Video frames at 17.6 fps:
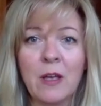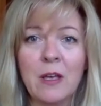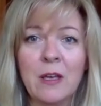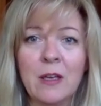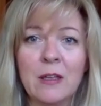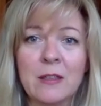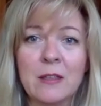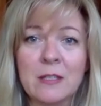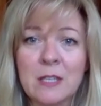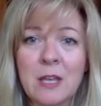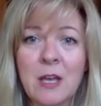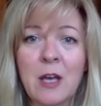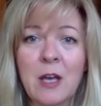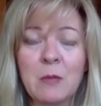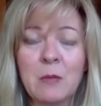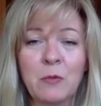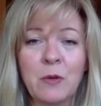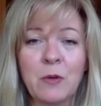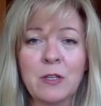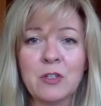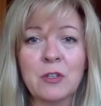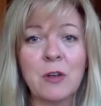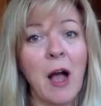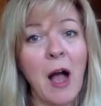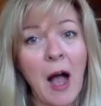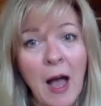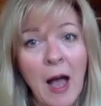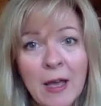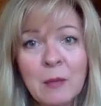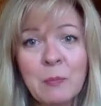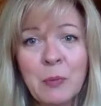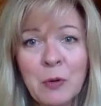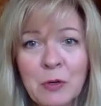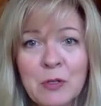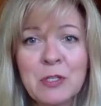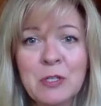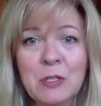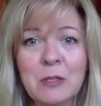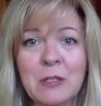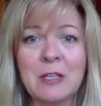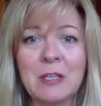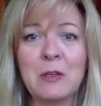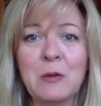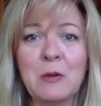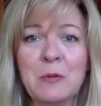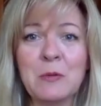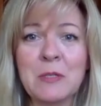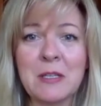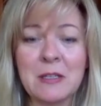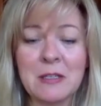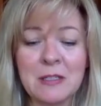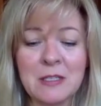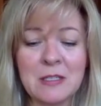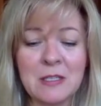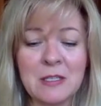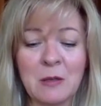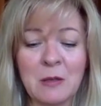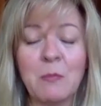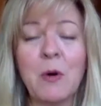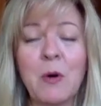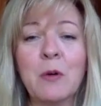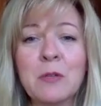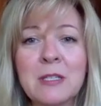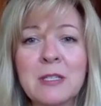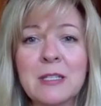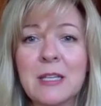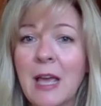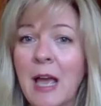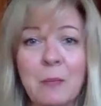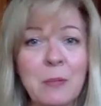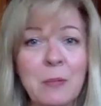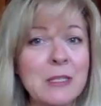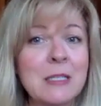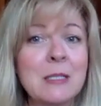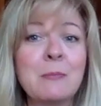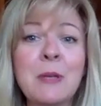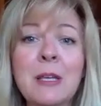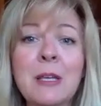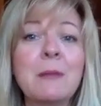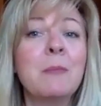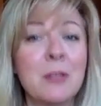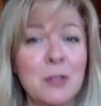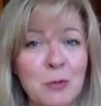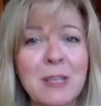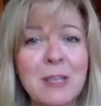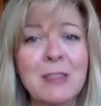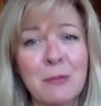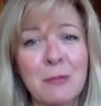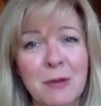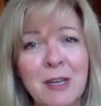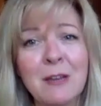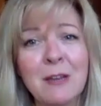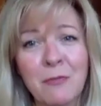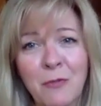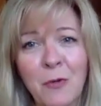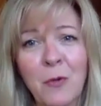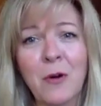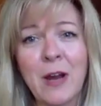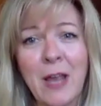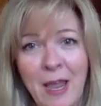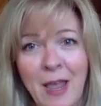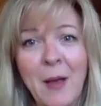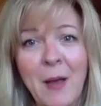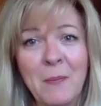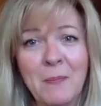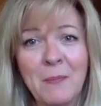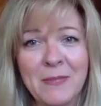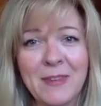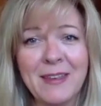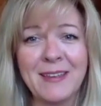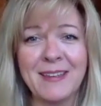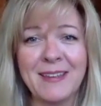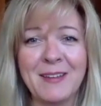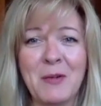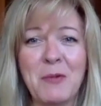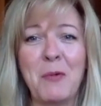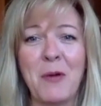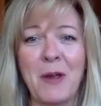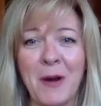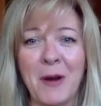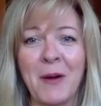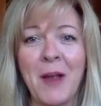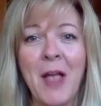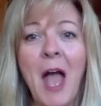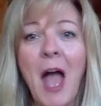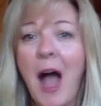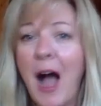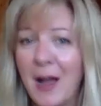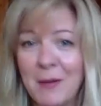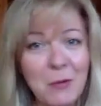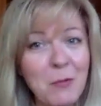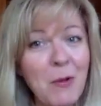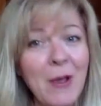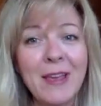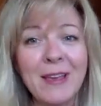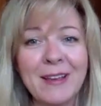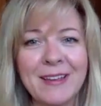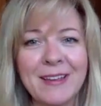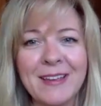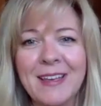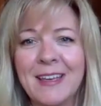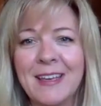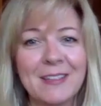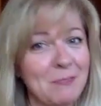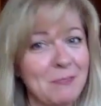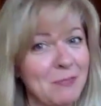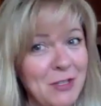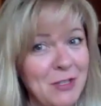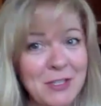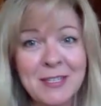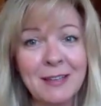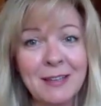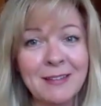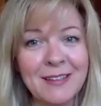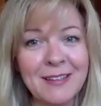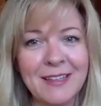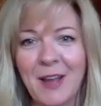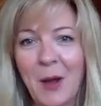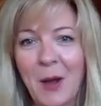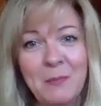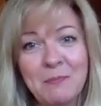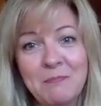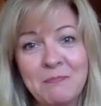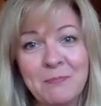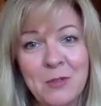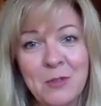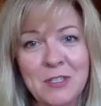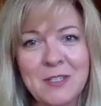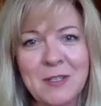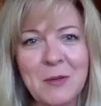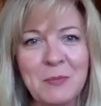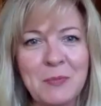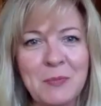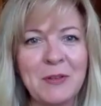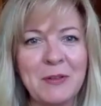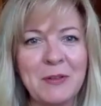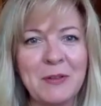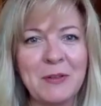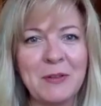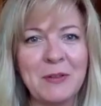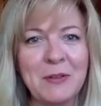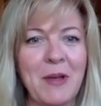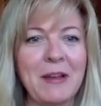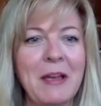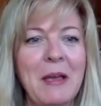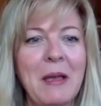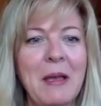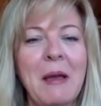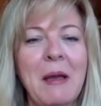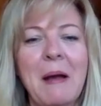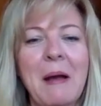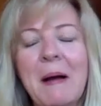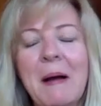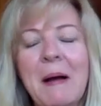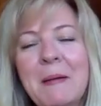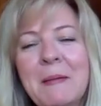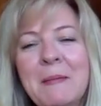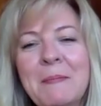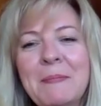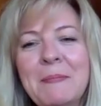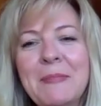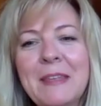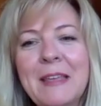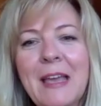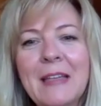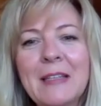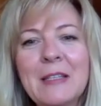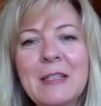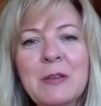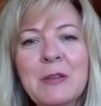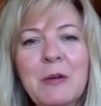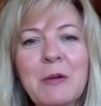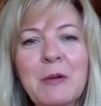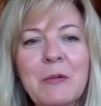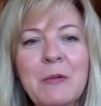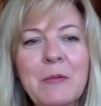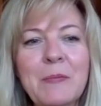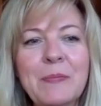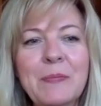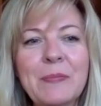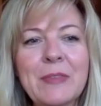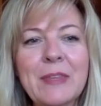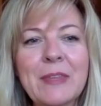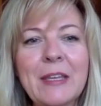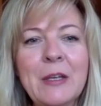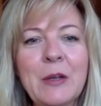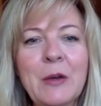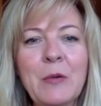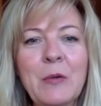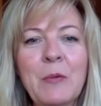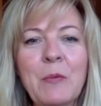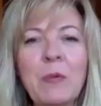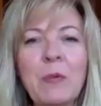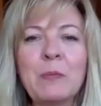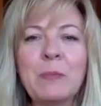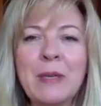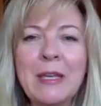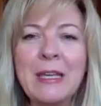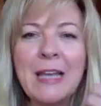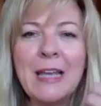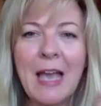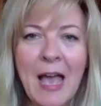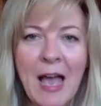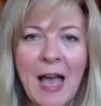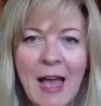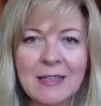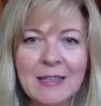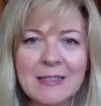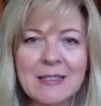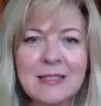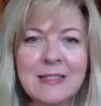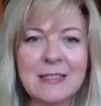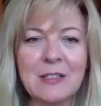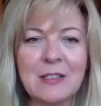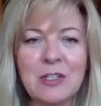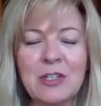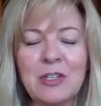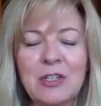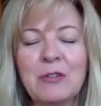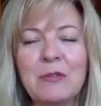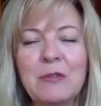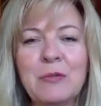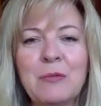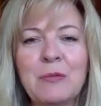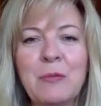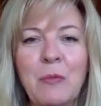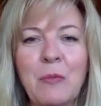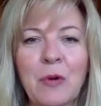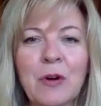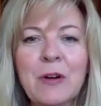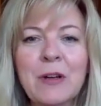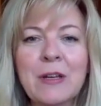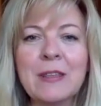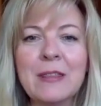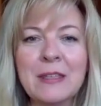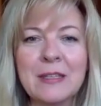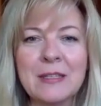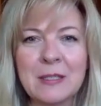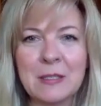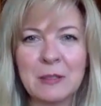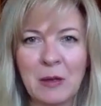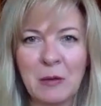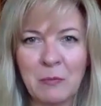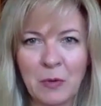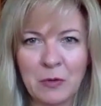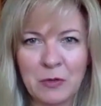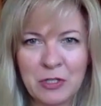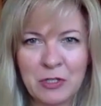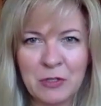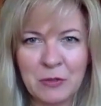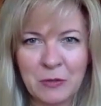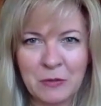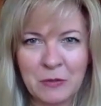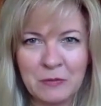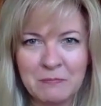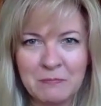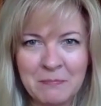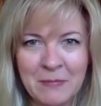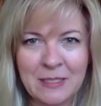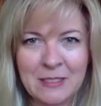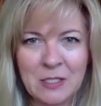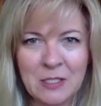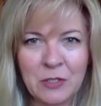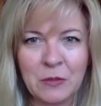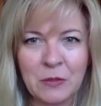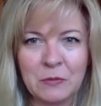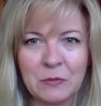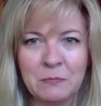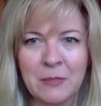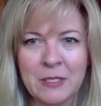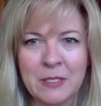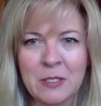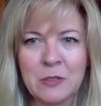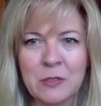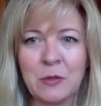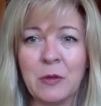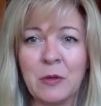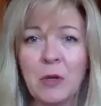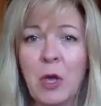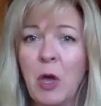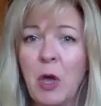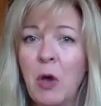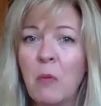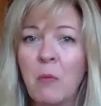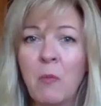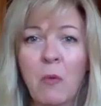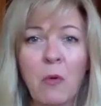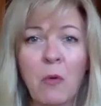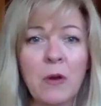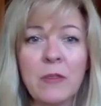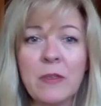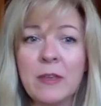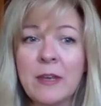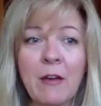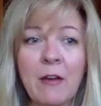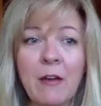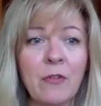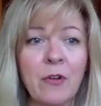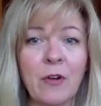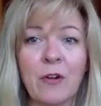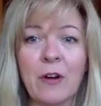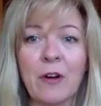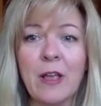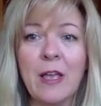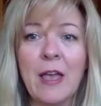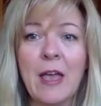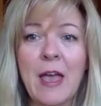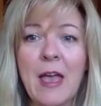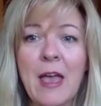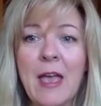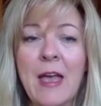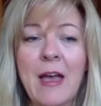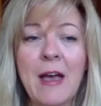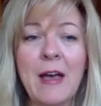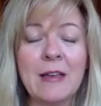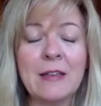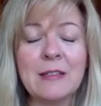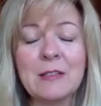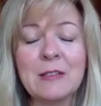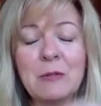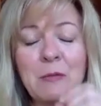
the time in which I personally use it the most happens to be between 3 and 4 a.m., where I'm awake. Just suddenly, I'm just completely awake. And so, we're being asked to work this emotional, mental muscle more than ever. And